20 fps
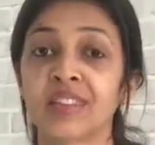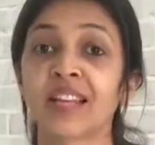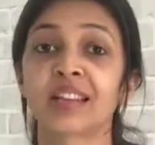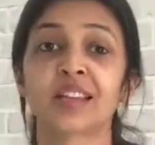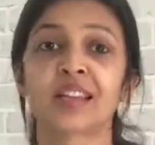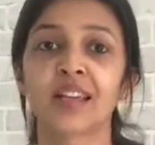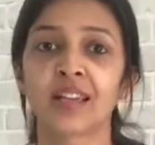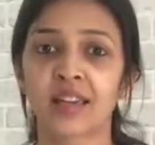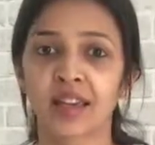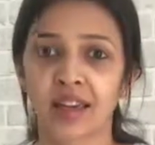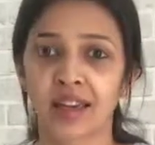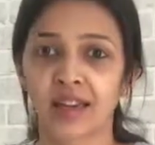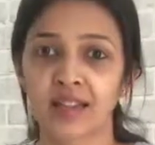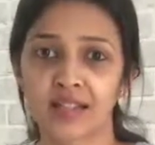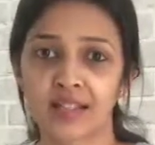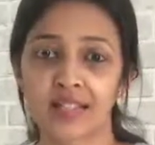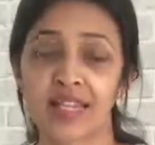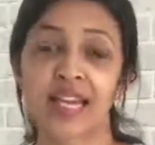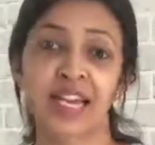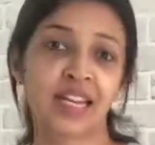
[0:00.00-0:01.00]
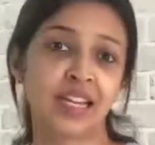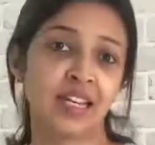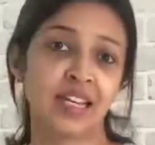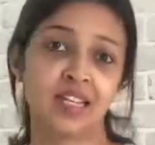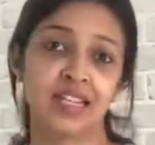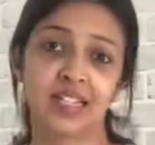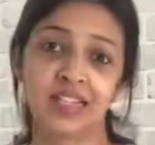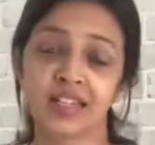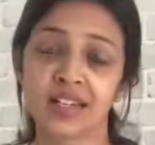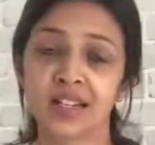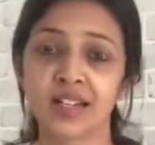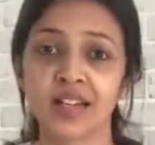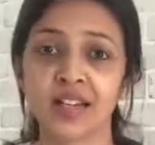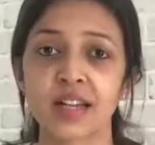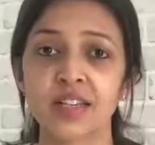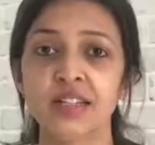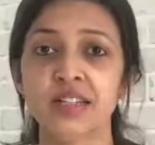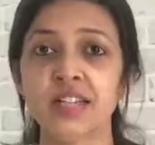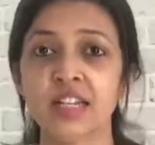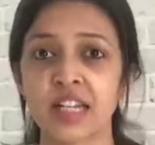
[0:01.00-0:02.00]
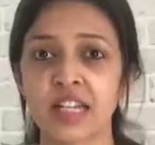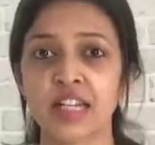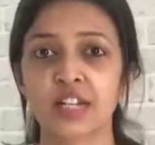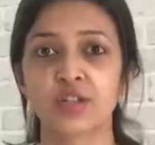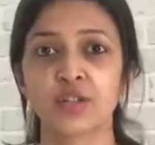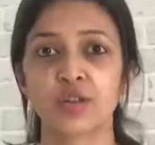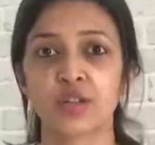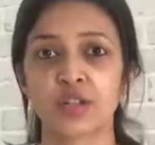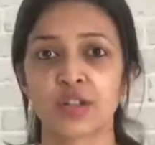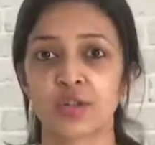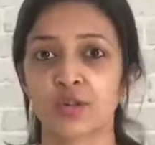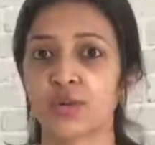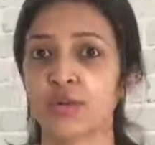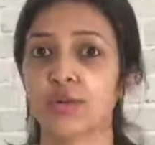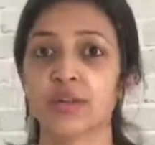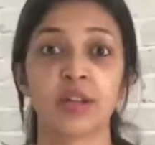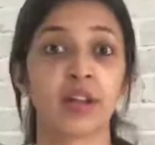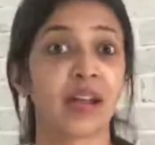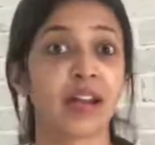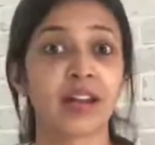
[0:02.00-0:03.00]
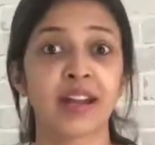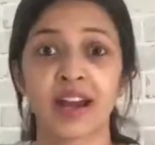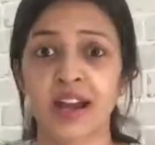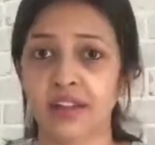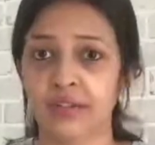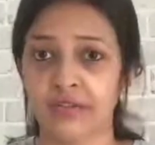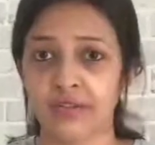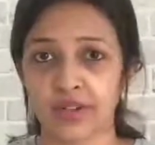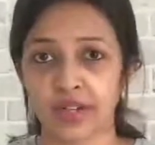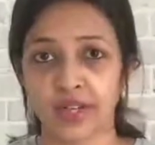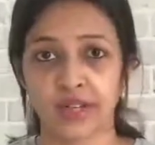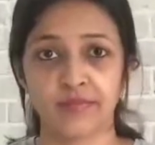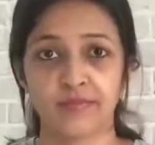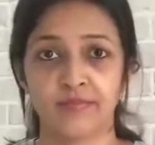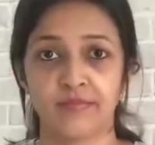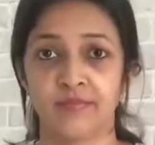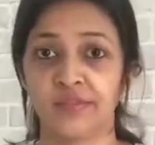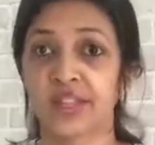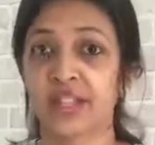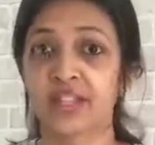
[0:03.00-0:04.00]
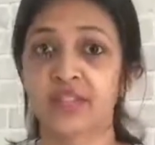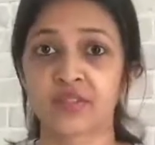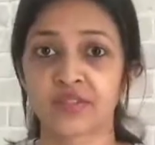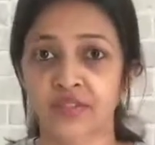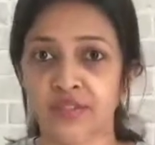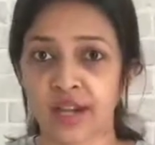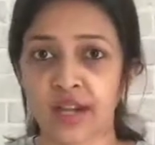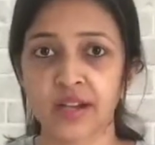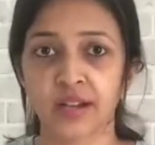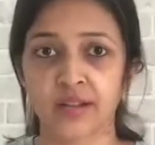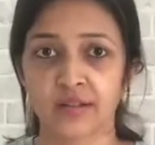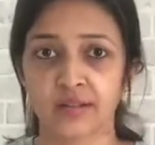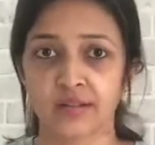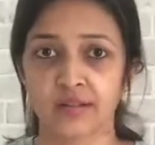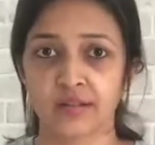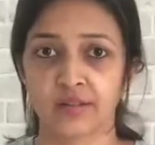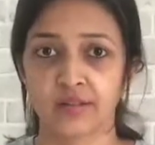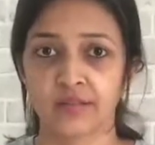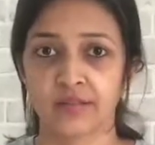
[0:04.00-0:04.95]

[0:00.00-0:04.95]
Nothing else. He still doesn't eat on his own and I feed him. That's fine.